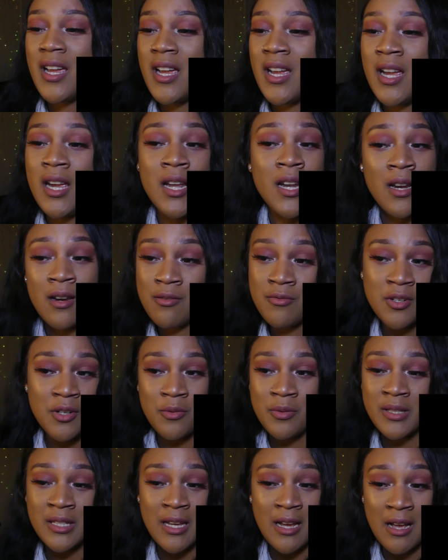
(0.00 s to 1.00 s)
And I don't
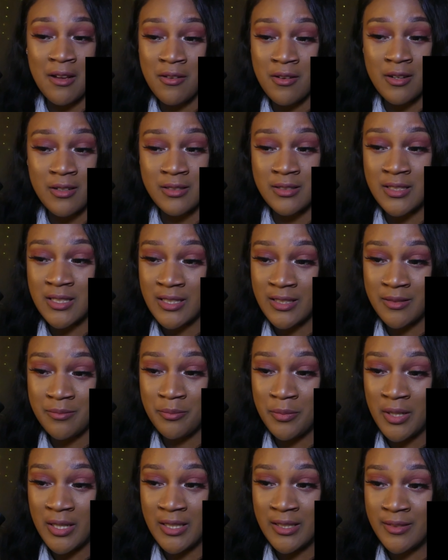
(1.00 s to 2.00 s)
know what the alcohol
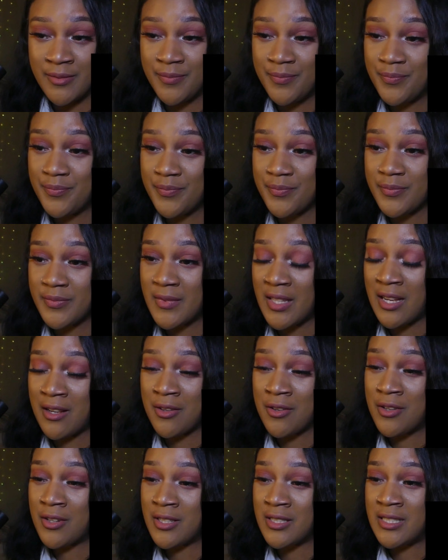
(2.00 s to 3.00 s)
did, but
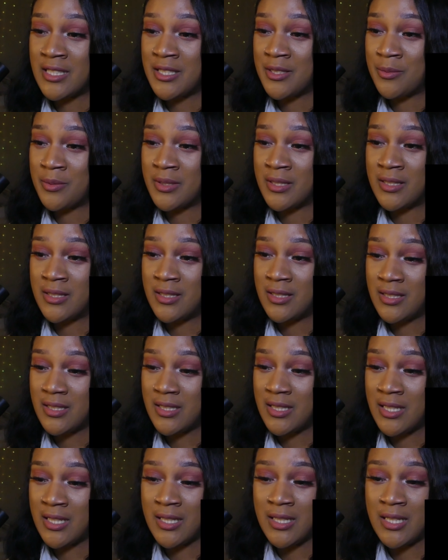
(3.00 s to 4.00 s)
alcohol did what
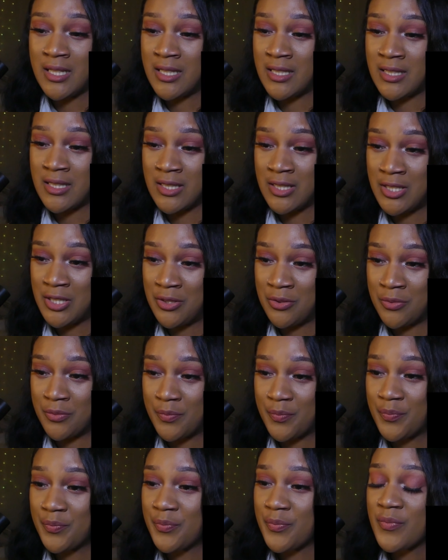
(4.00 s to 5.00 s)
it needed to do.
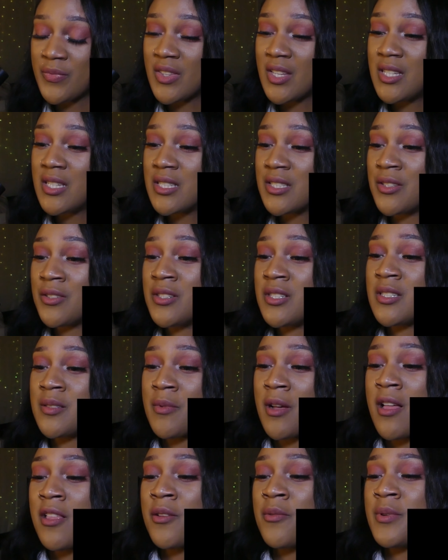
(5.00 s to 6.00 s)
So the
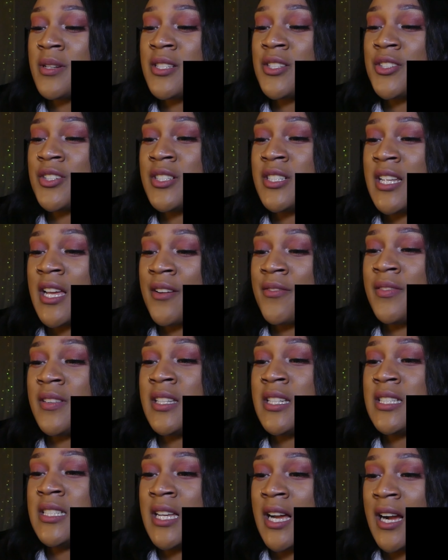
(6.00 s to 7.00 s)
smaller ones are
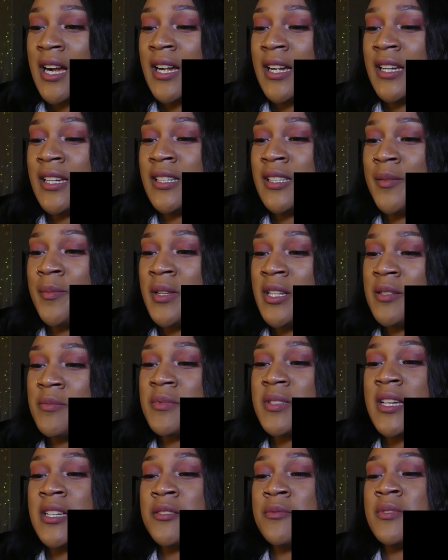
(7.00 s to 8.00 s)
definitely dying. The
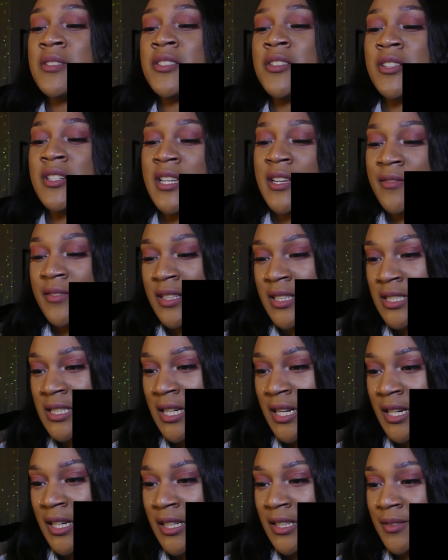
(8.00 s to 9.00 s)
medium-sized ones are definitely
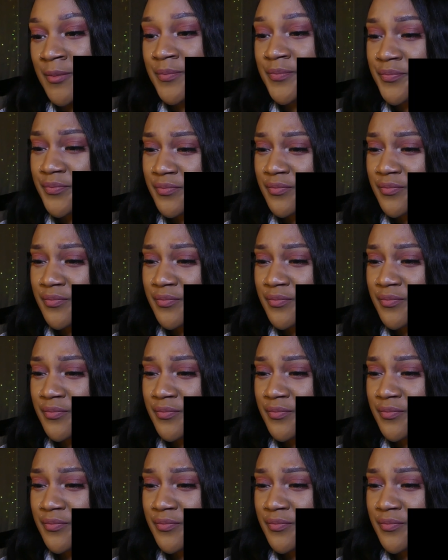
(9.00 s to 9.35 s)
dying.